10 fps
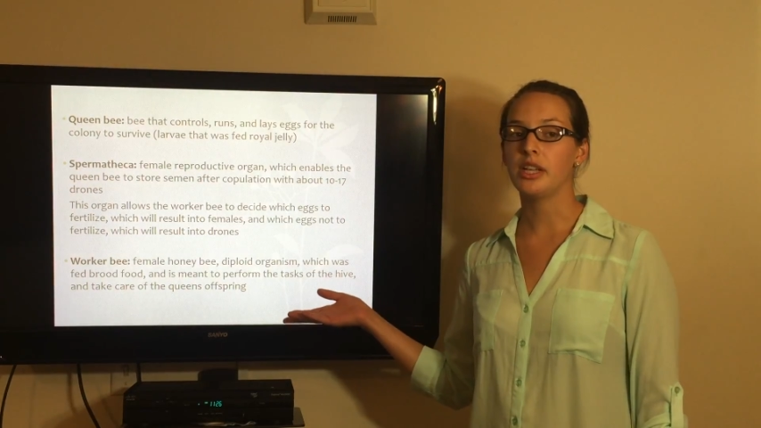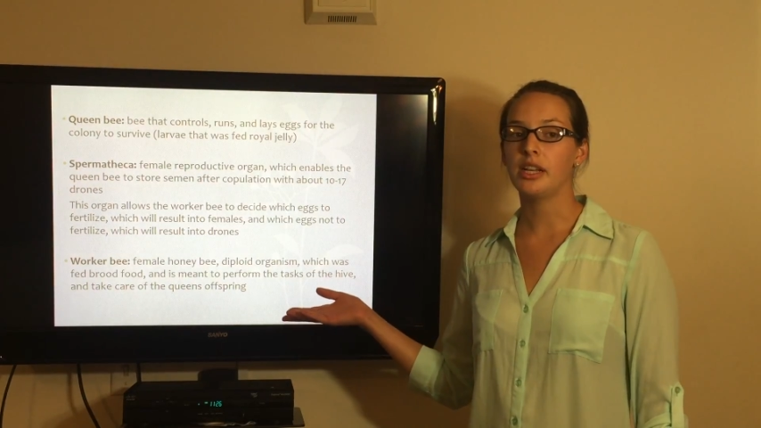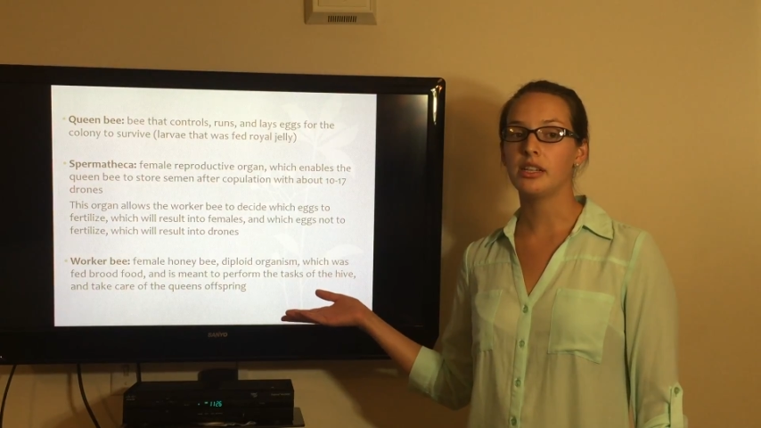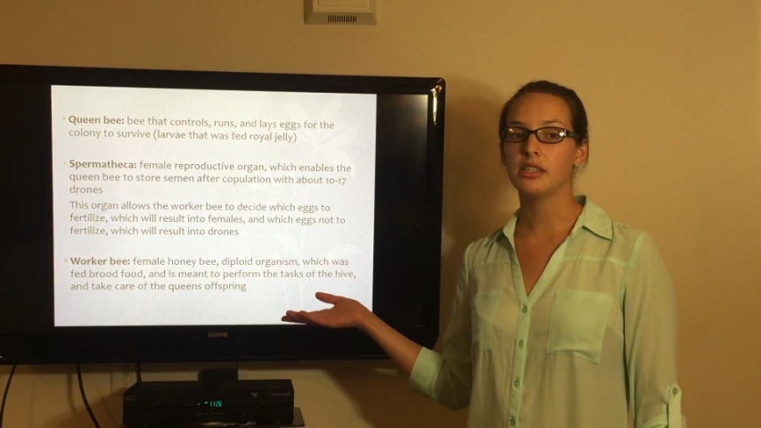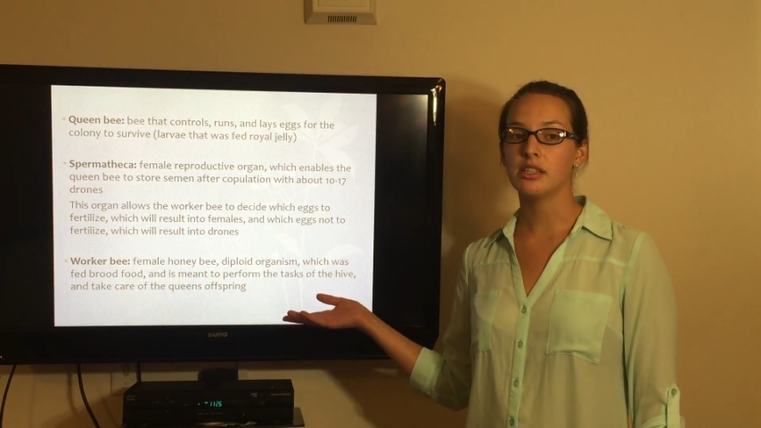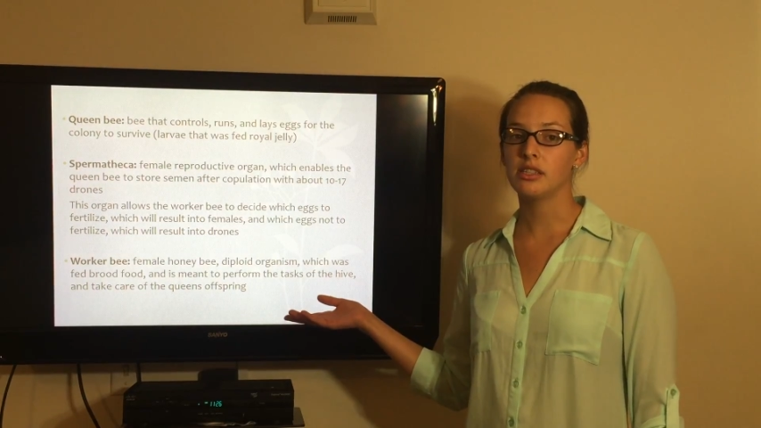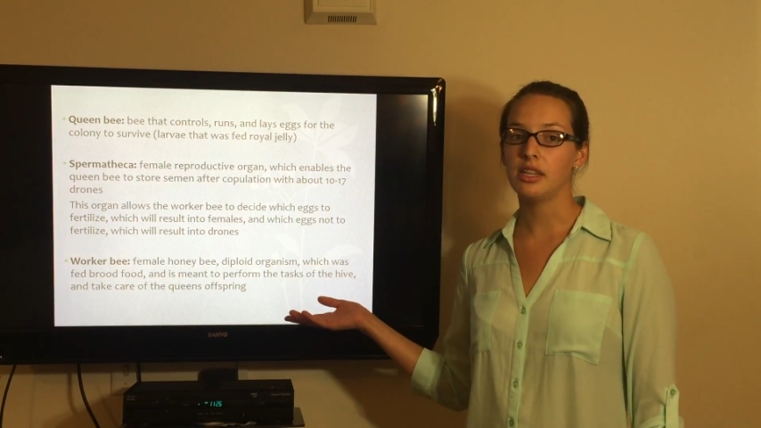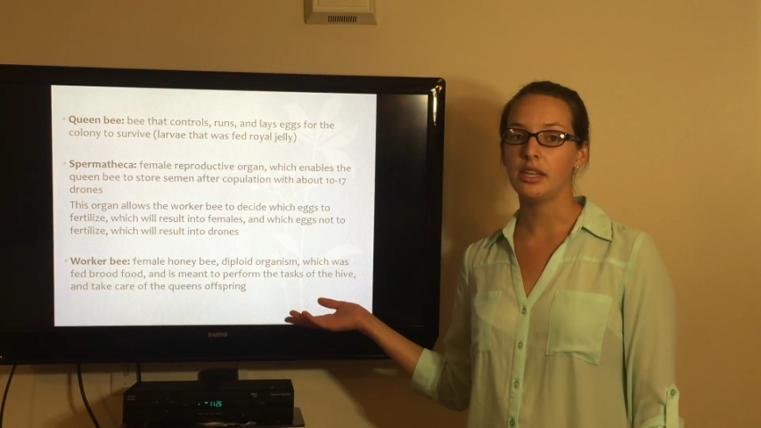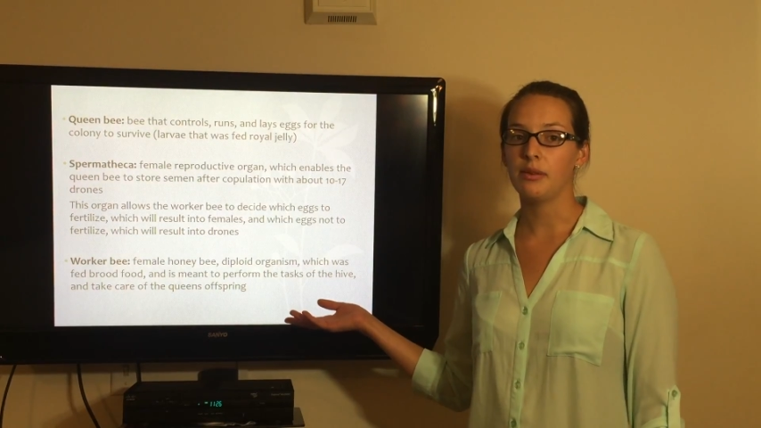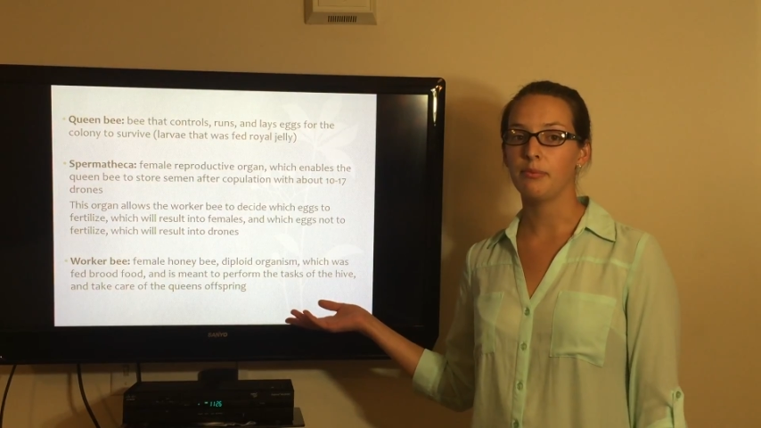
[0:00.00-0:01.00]
genetics as
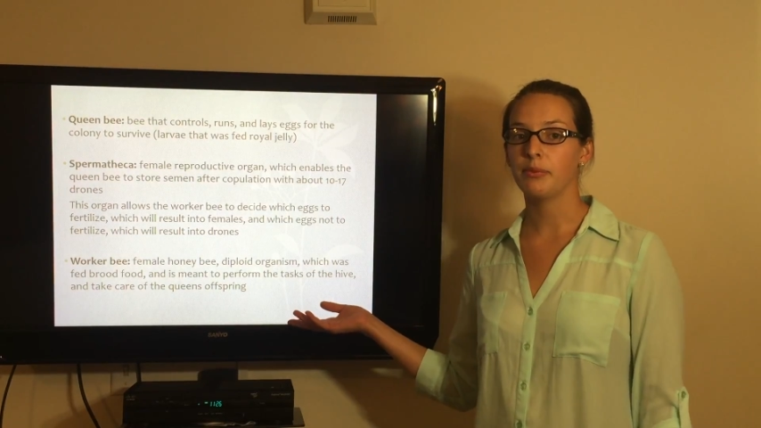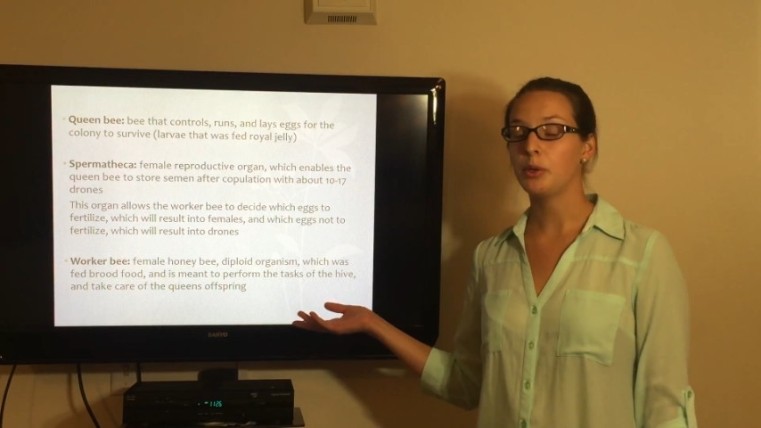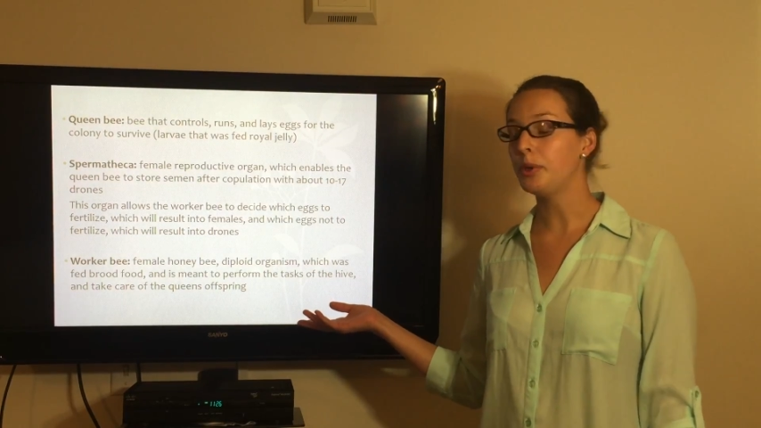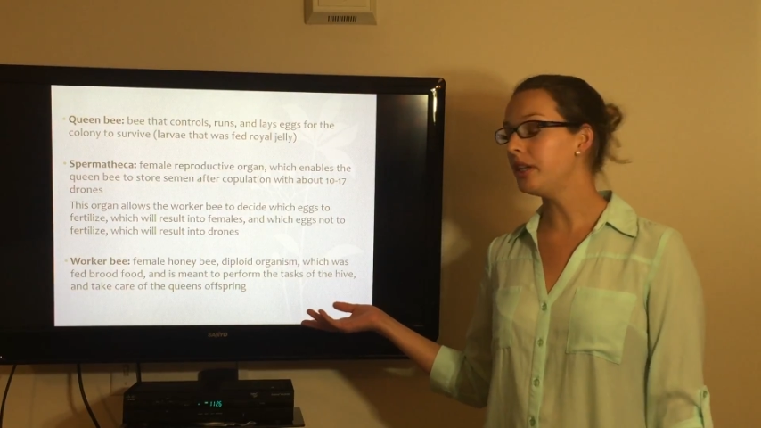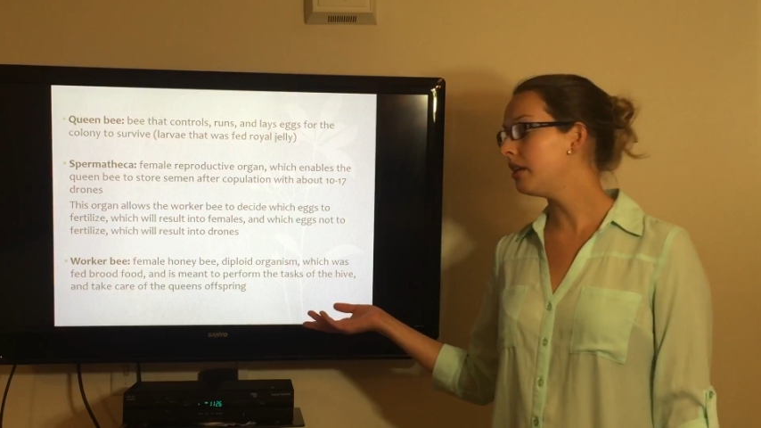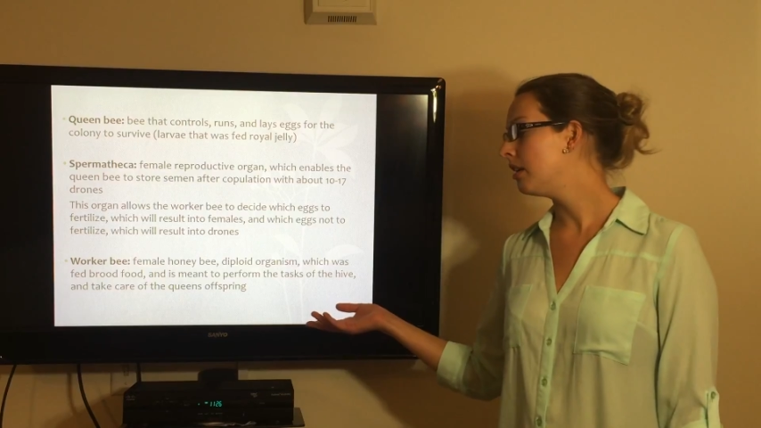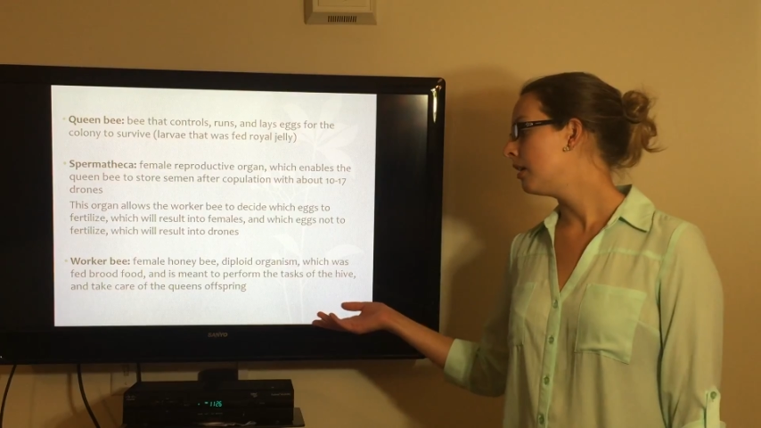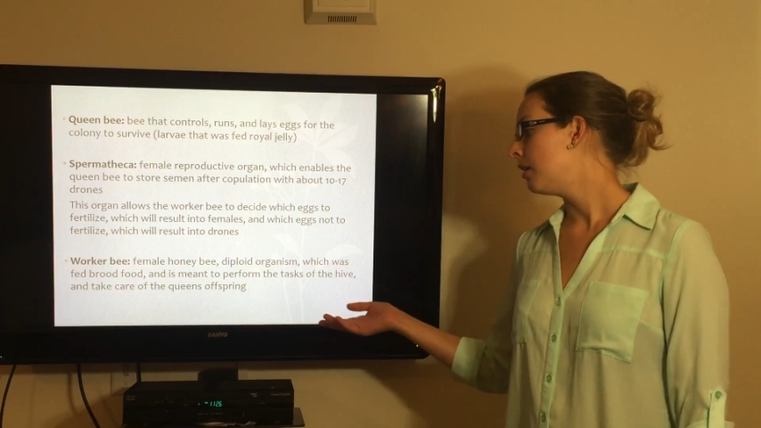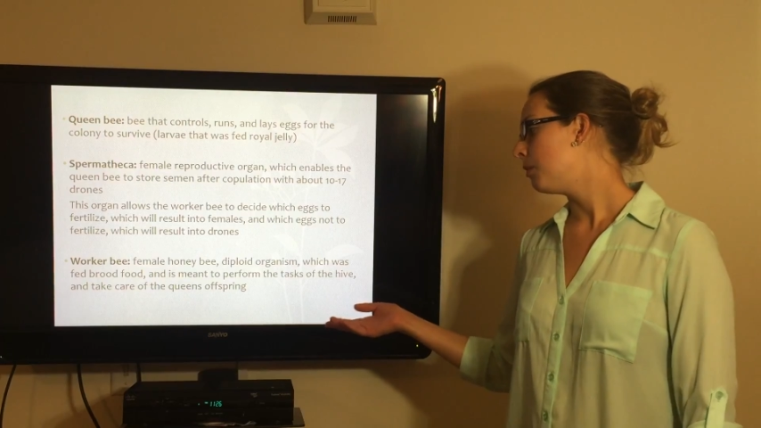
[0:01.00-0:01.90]
the queen,